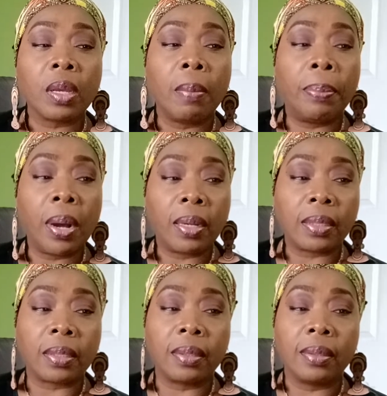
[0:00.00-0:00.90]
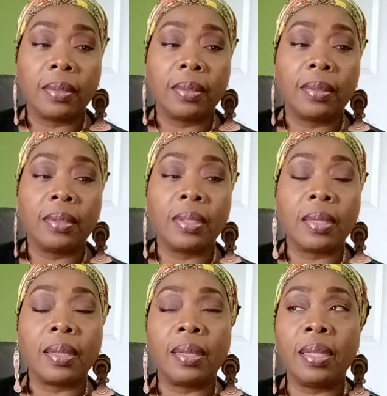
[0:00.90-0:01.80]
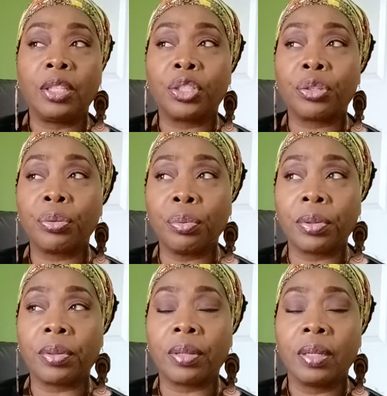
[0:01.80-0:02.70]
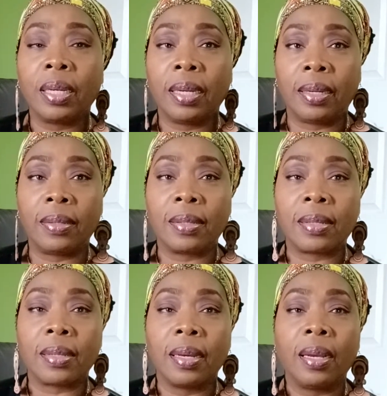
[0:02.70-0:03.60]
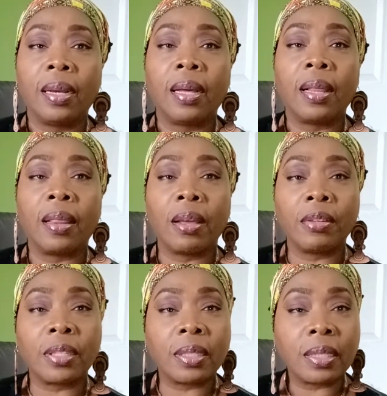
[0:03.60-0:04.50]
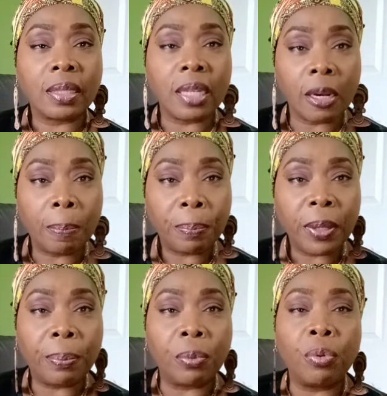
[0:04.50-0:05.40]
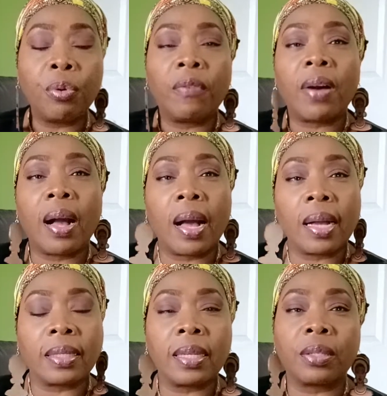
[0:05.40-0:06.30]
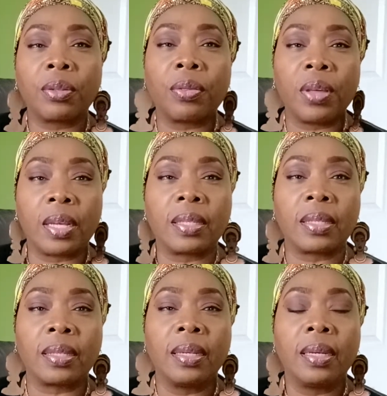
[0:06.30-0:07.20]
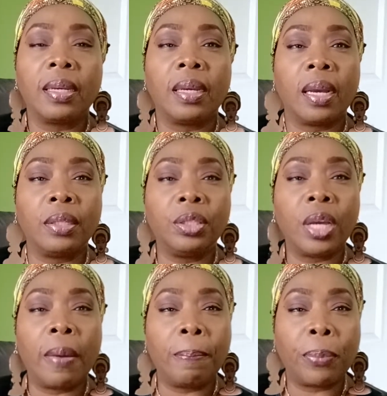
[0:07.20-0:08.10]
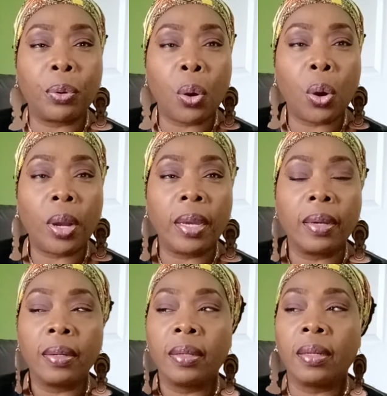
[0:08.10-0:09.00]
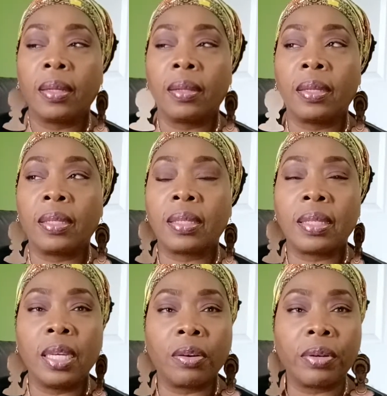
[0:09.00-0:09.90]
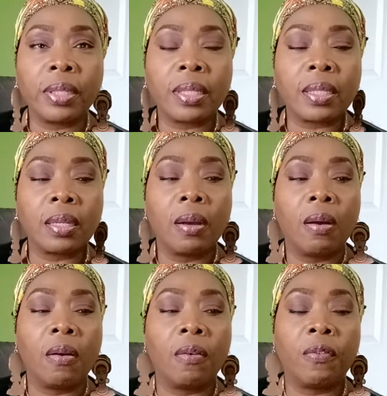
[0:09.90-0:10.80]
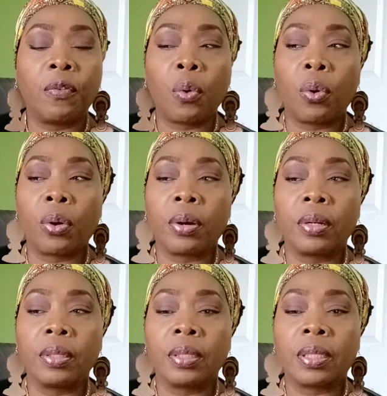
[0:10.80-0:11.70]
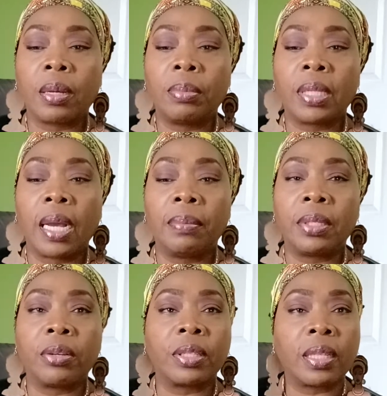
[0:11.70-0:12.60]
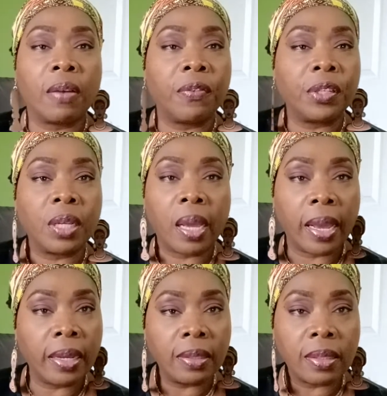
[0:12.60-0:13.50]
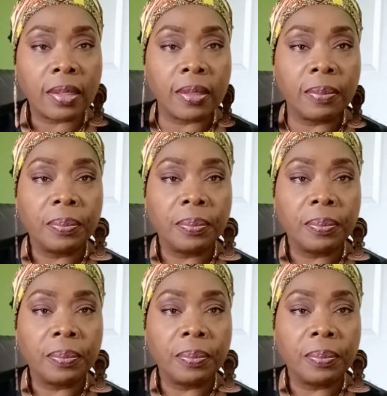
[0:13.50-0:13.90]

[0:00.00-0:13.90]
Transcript: but the truth is there's still people who have access to this and employ the secrets for sometimes their selfish gains